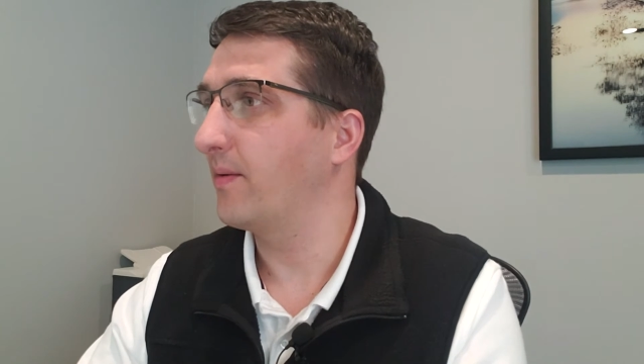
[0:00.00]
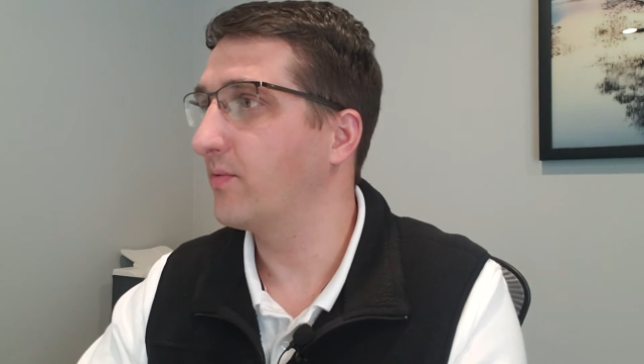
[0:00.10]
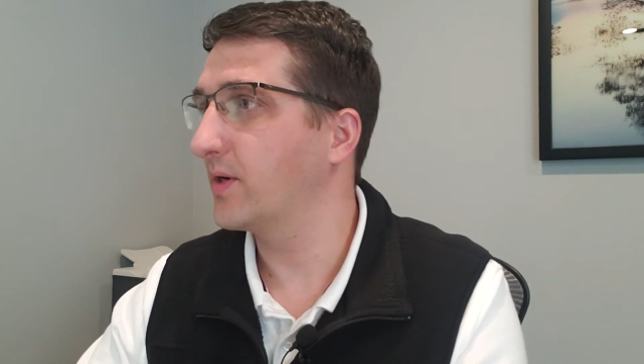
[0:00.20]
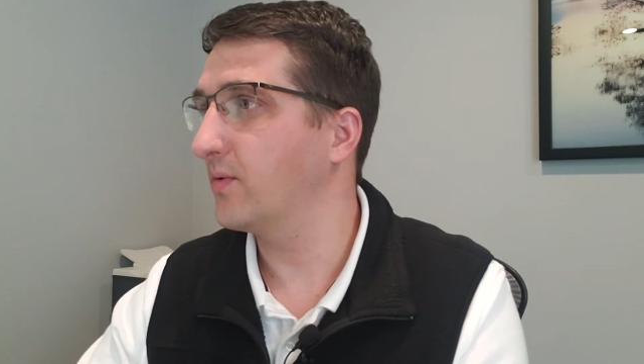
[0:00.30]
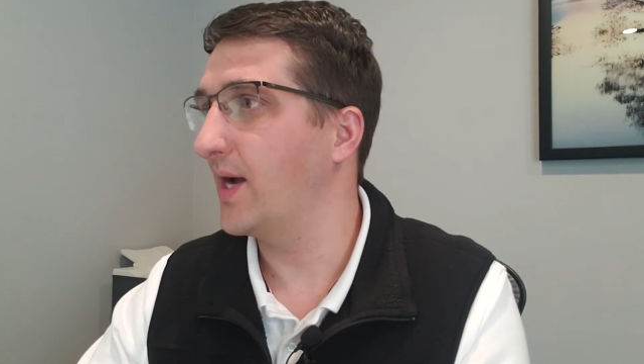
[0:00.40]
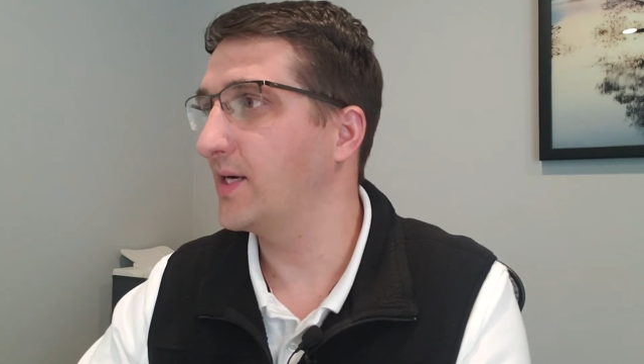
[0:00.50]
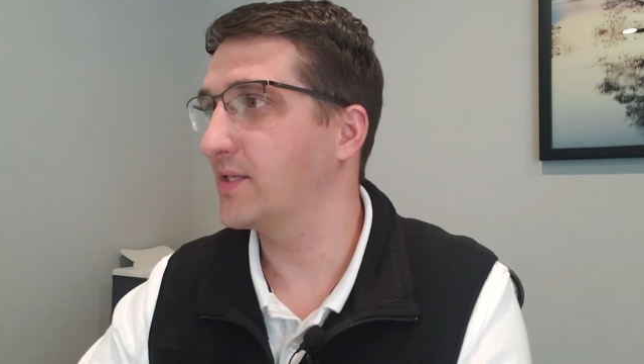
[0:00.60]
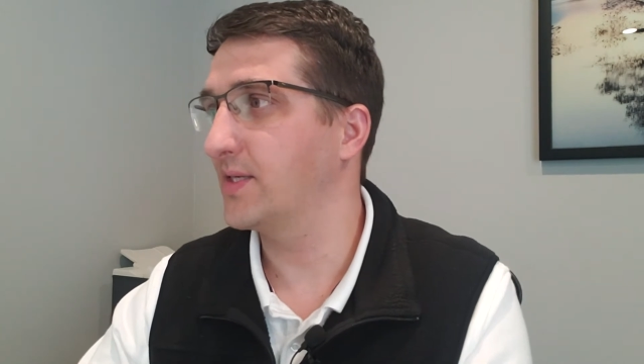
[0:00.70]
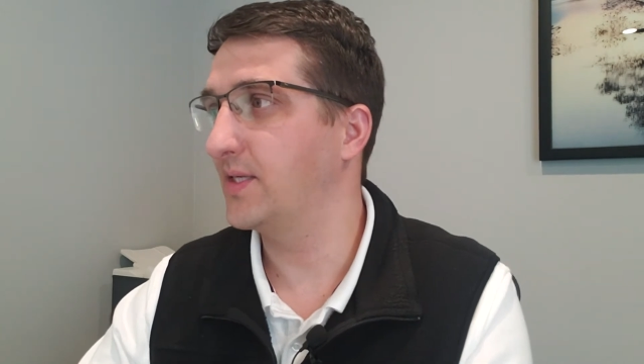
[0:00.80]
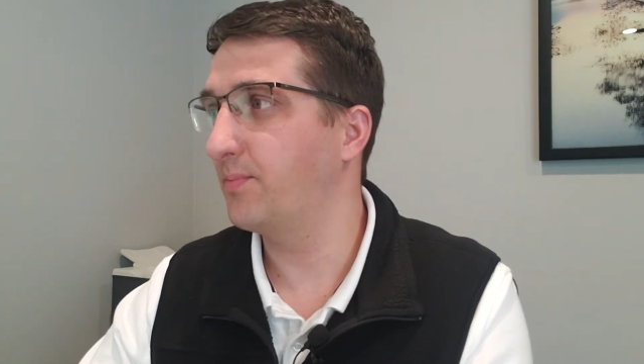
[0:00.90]

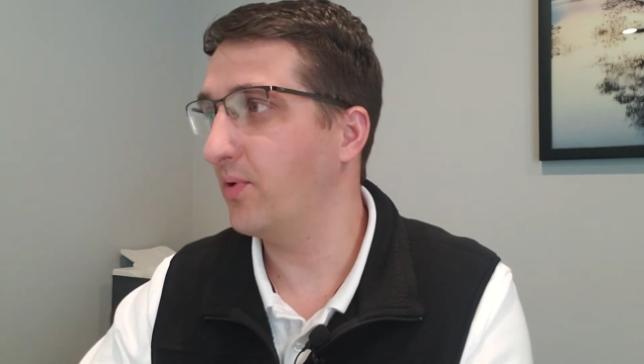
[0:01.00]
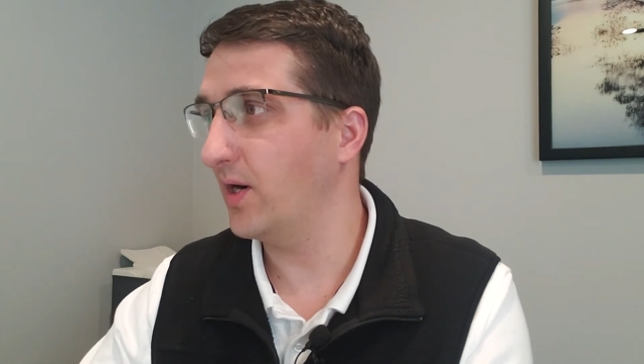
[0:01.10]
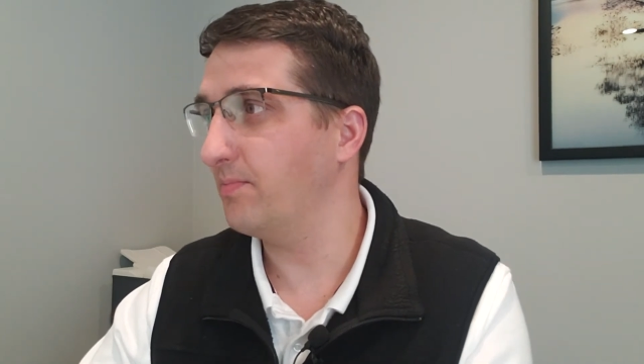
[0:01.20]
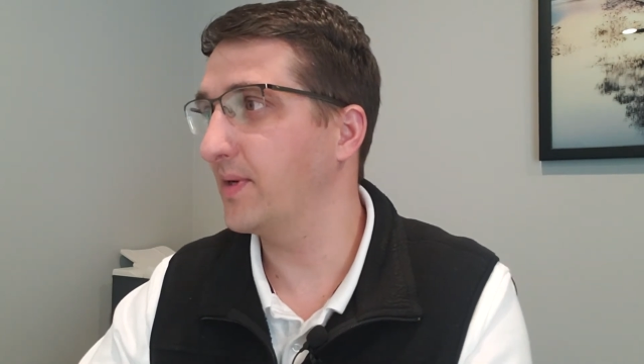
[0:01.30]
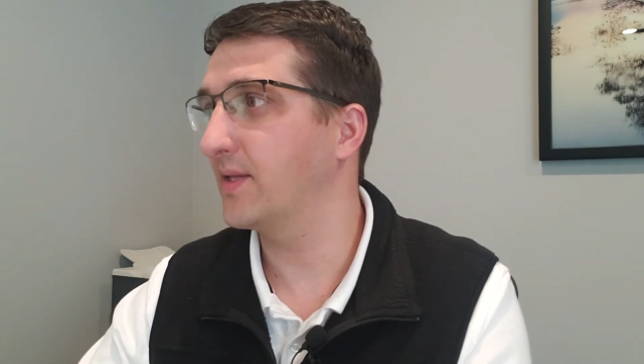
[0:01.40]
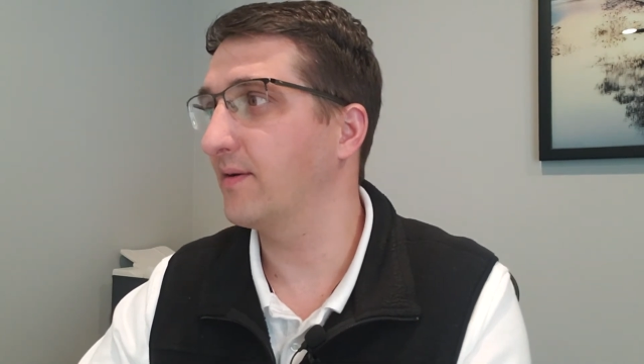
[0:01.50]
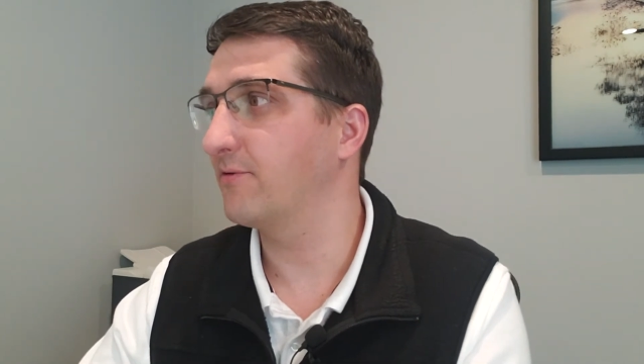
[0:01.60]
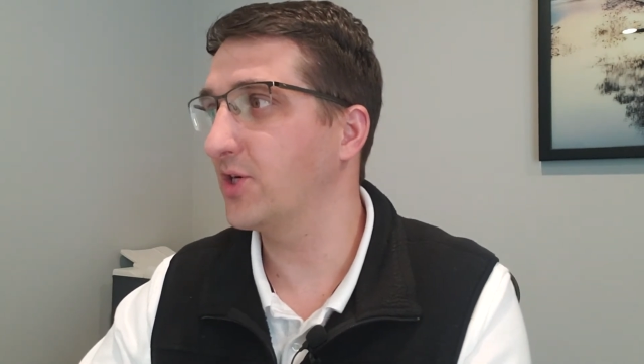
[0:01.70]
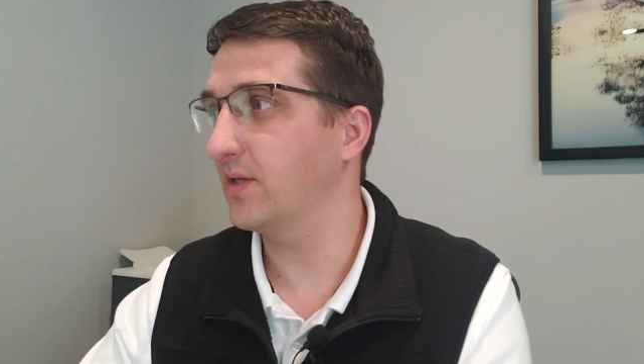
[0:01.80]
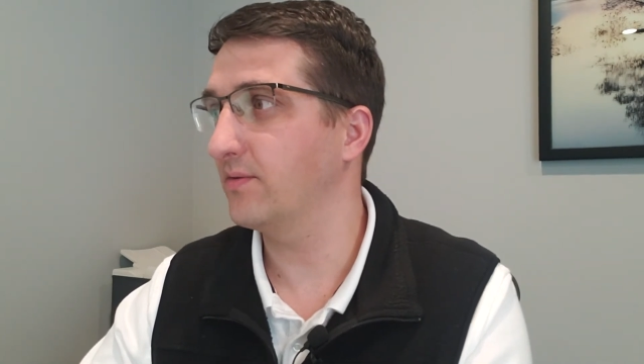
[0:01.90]
requires the Department
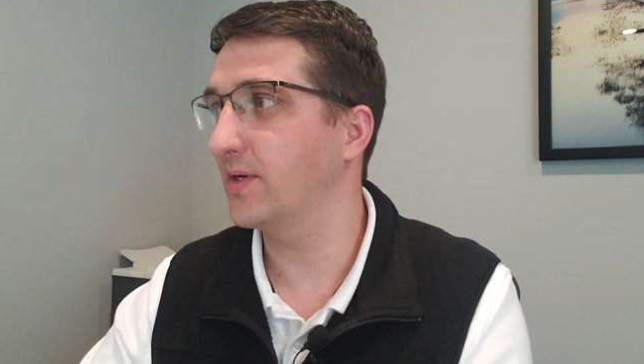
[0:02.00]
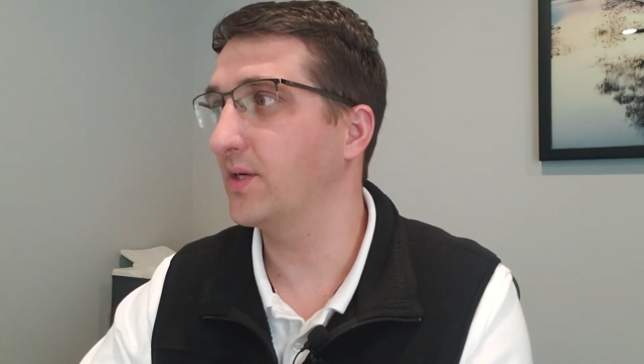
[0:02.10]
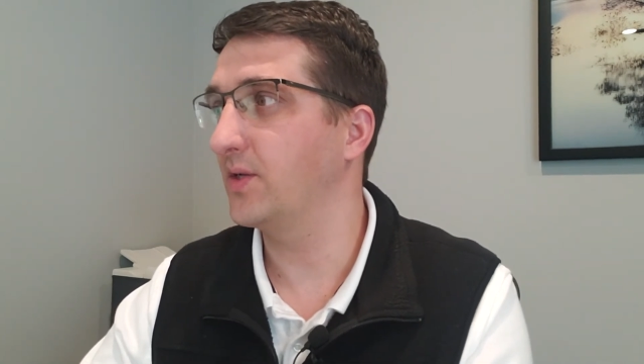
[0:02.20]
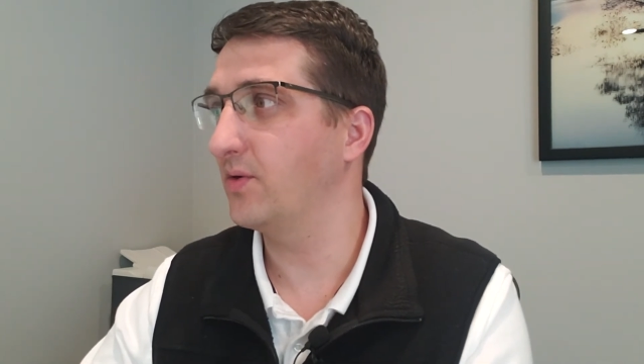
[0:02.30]
of Children,